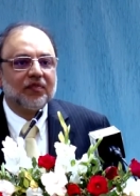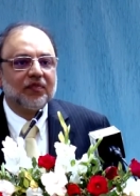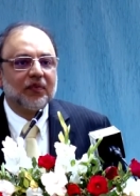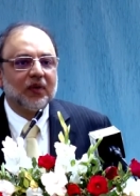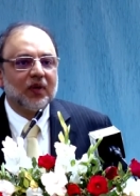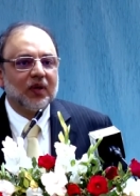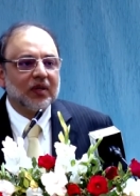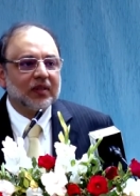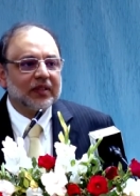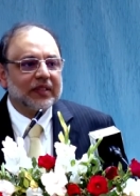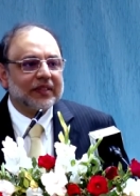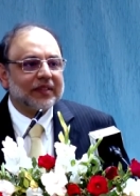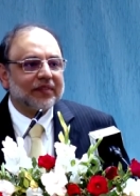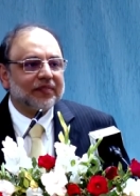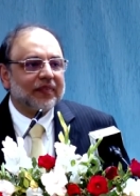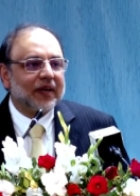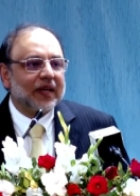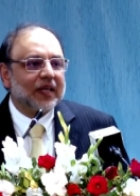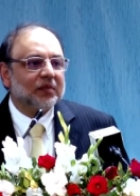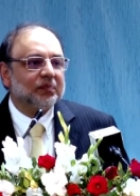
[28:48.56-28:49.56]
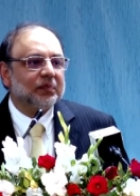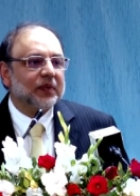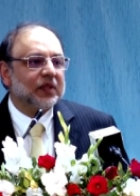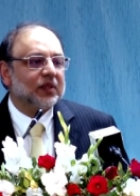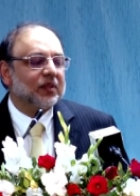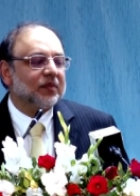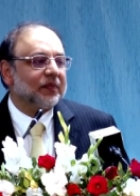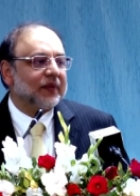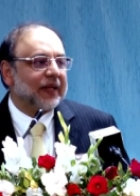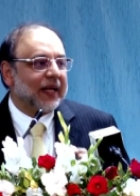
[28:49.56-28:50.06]
for the
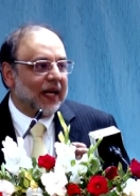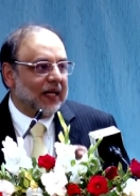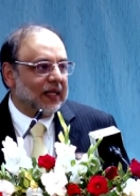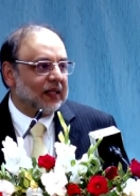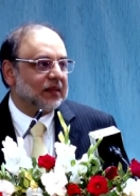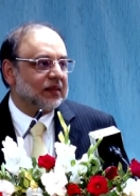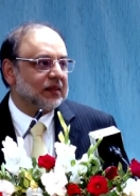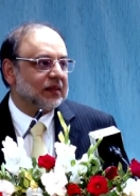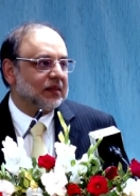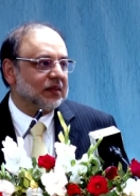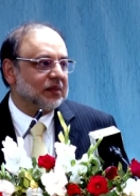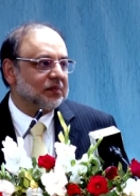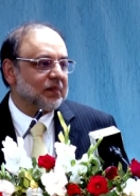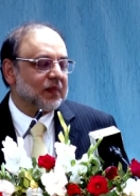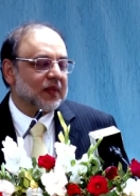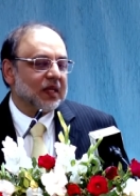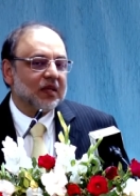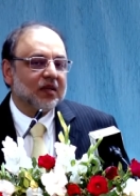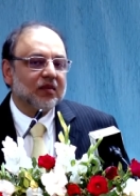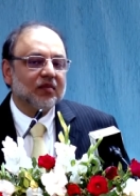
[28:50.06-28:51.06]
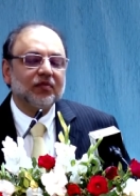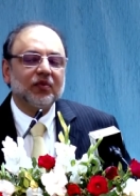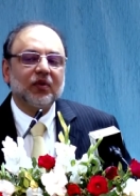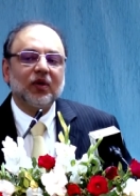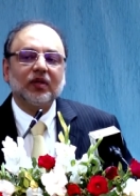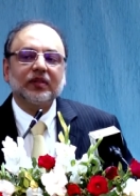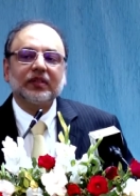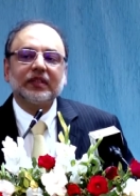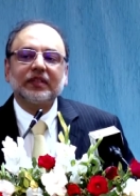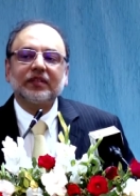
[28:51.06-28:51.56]
development of character
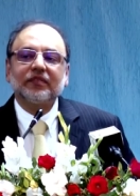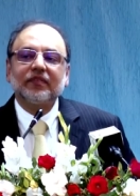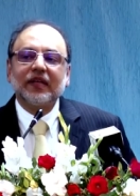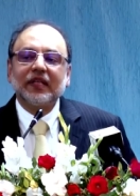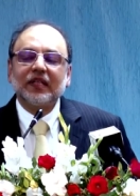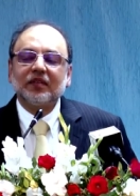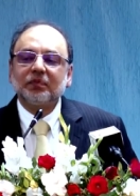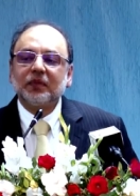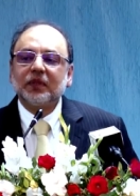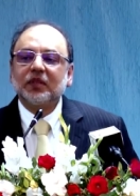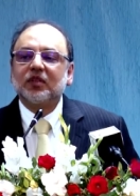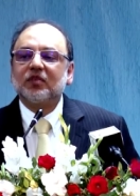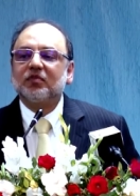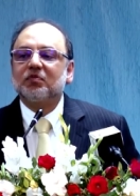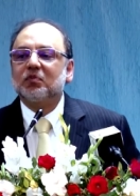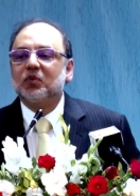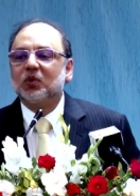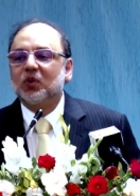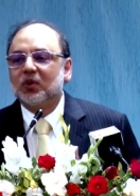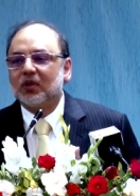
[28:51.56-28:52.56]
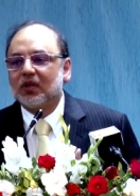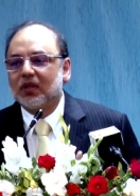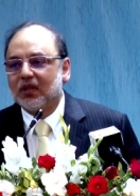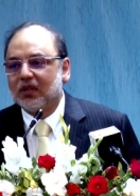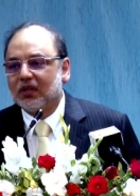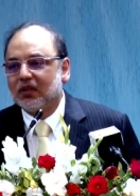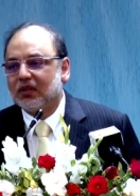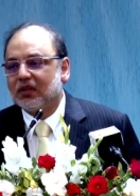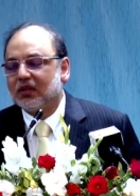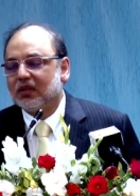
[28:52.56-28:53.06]
for the development of moral
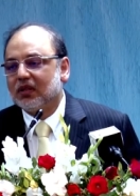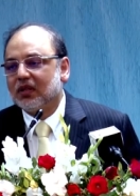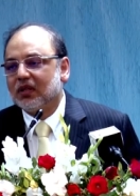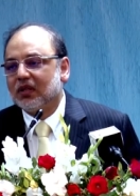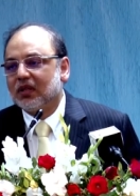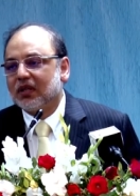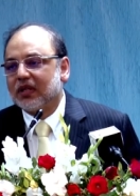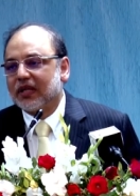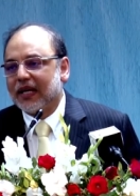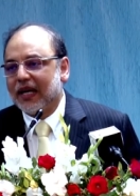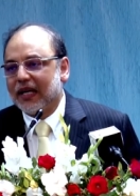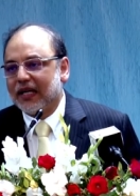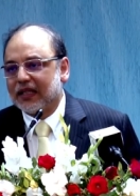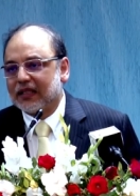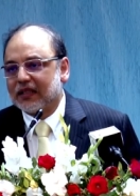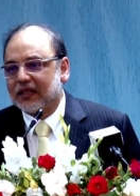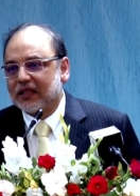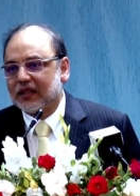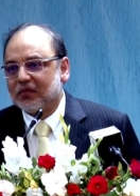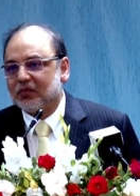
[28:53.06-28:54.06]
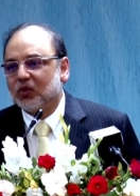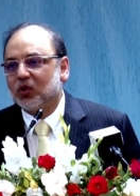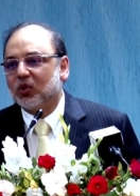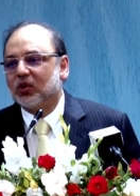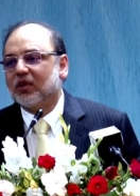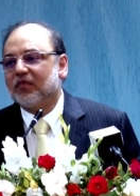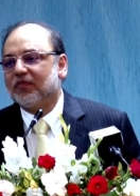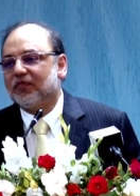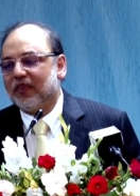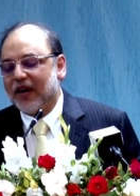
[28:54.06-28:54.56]
character,
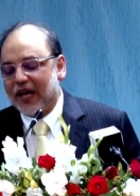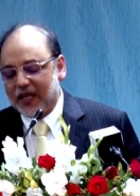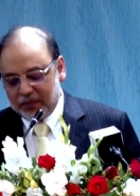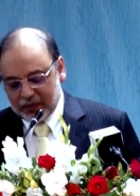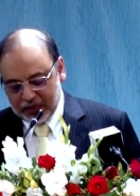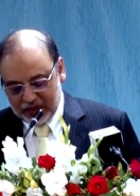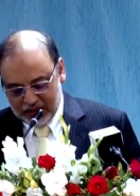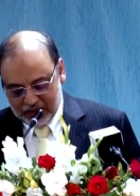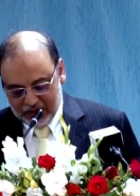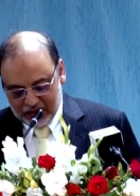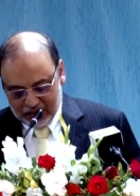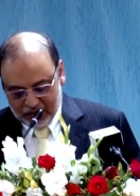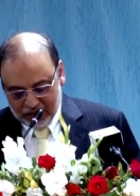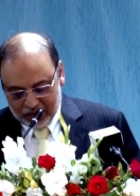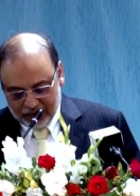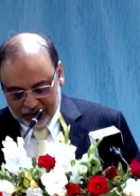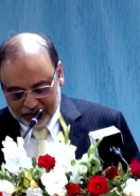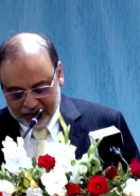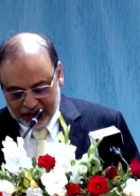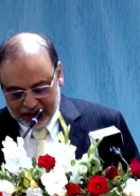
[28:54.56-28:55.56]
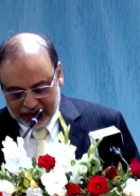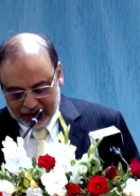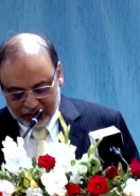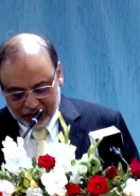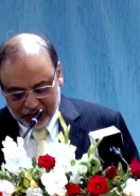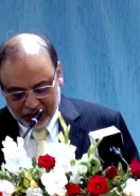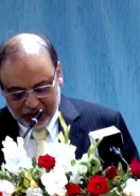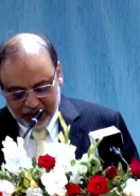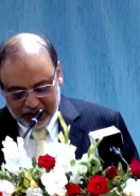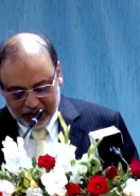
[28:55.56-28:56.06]
moral fiber of the
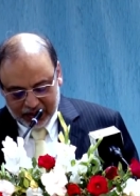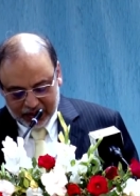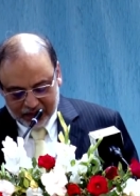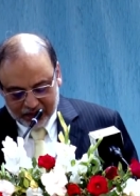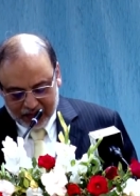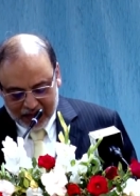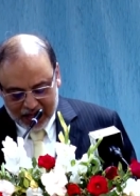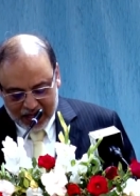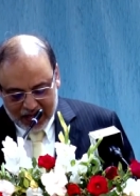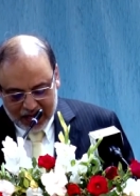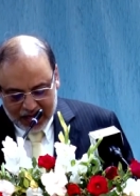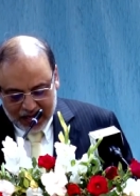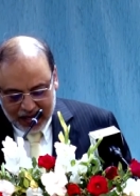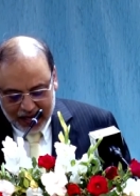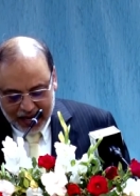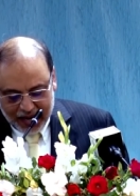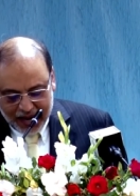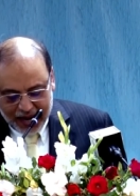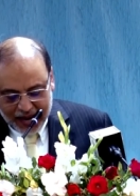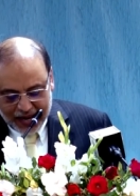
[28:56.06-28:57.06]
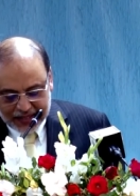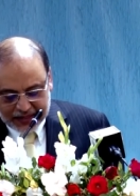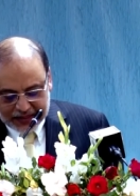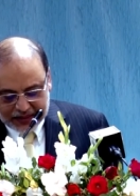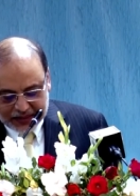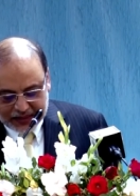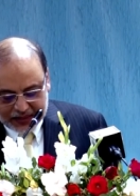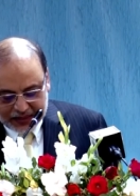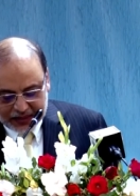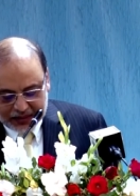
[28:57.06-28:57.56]
community. And
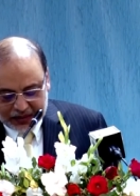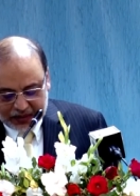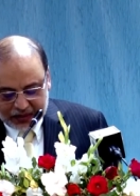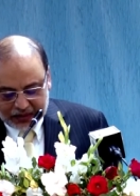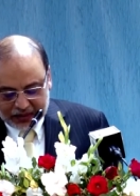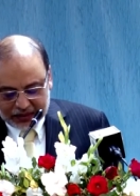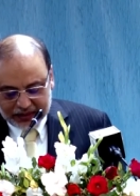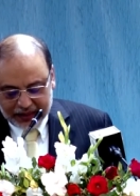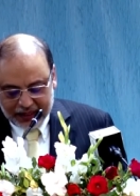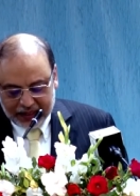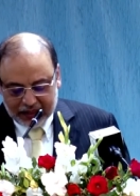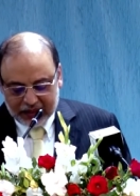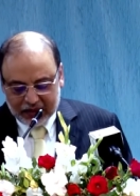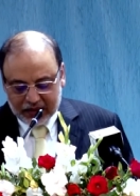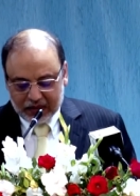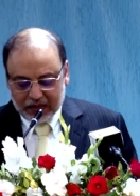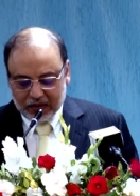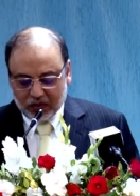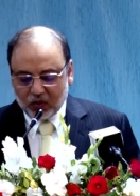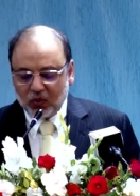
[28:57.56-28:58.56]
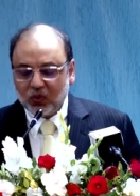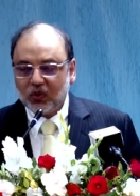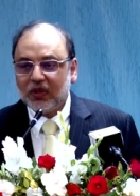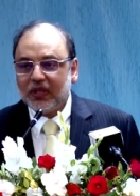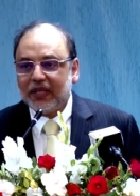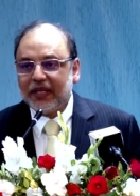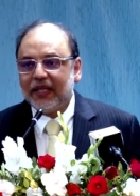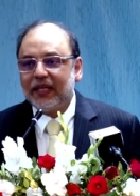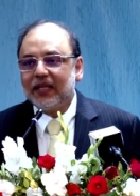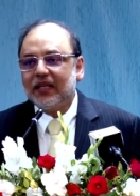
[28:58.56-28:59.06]
uh, then
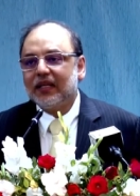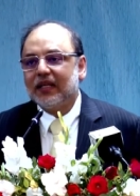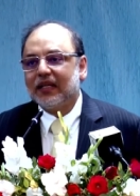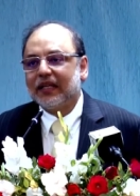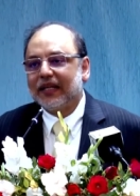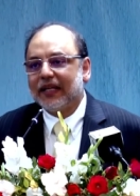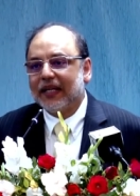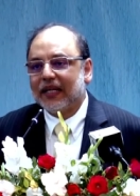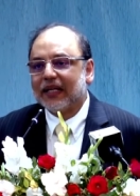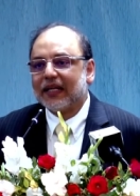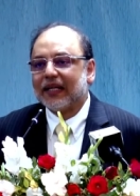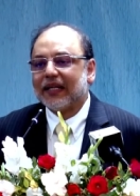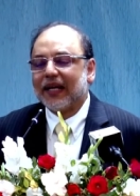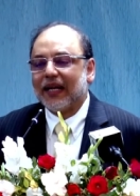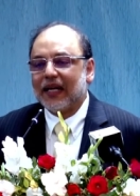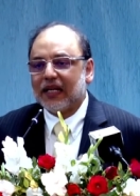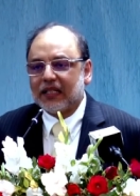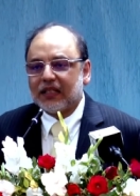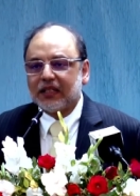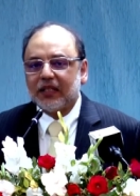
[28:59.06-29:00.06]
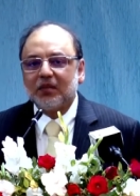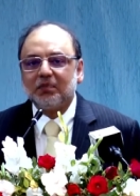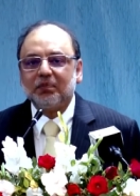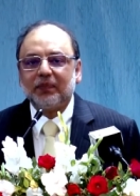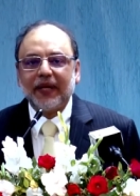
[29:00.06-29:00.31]
only a character